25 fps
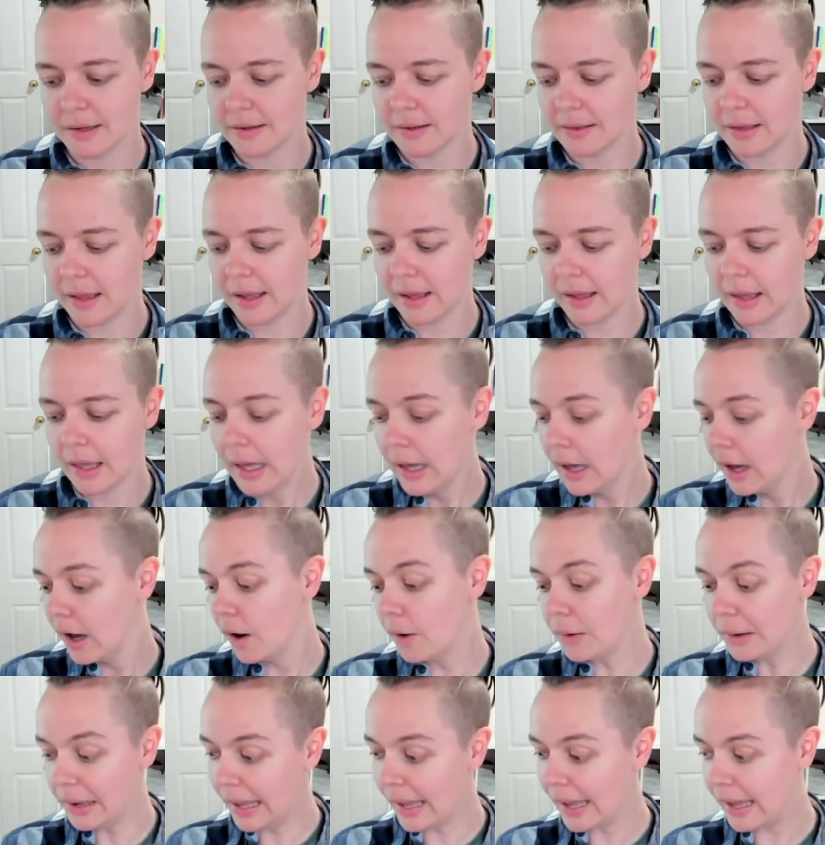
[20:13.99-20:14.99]
Like,
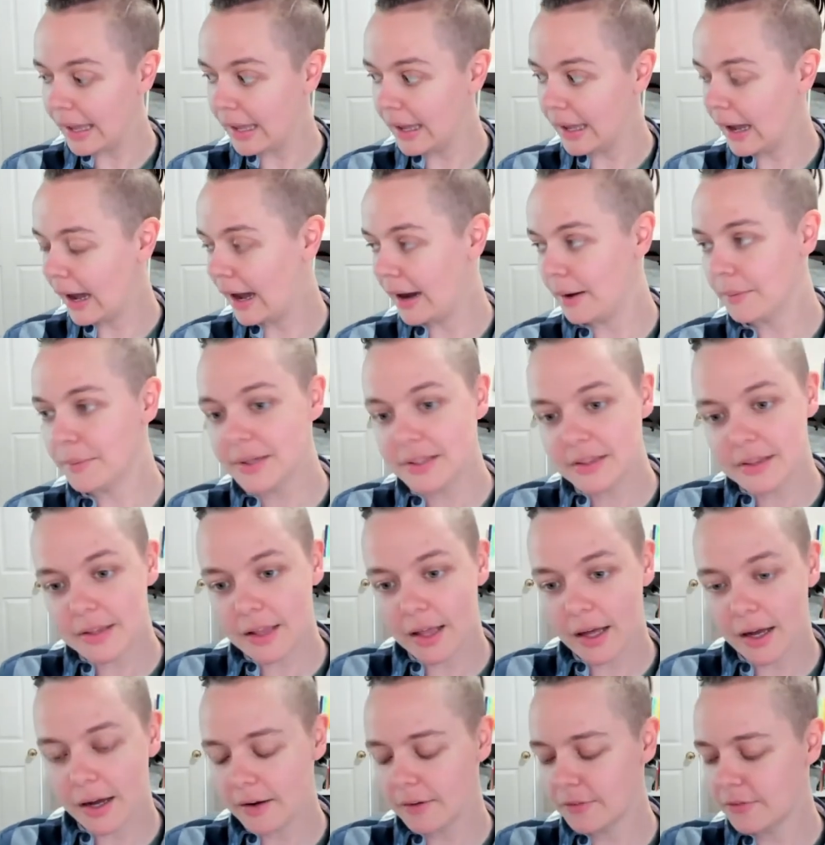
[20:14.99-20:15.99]
okay, I would
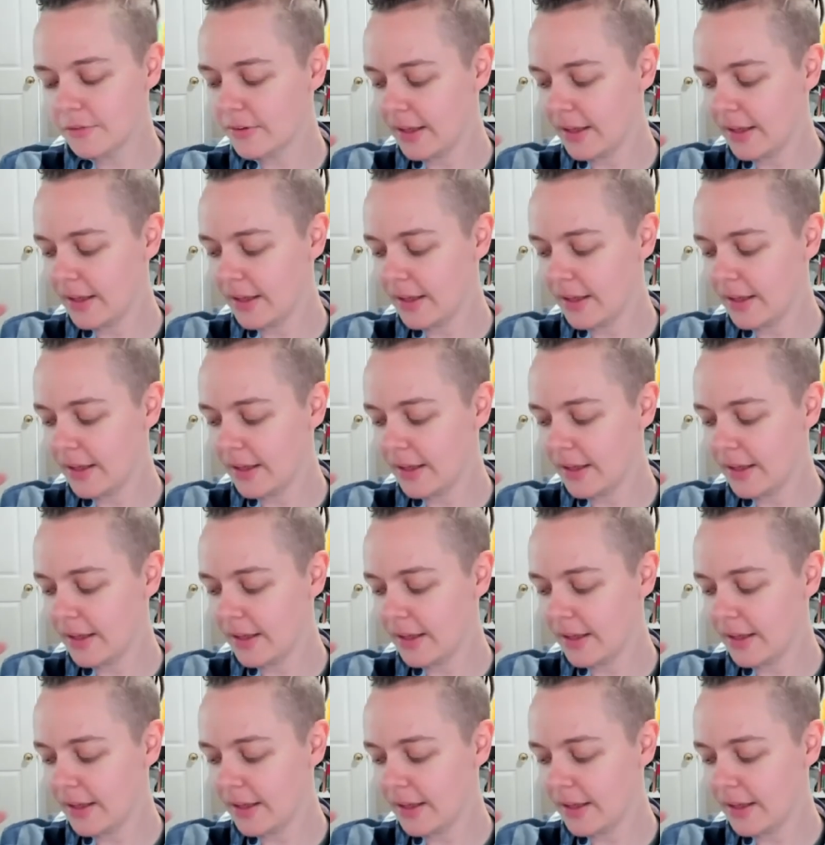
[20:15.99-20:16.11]
love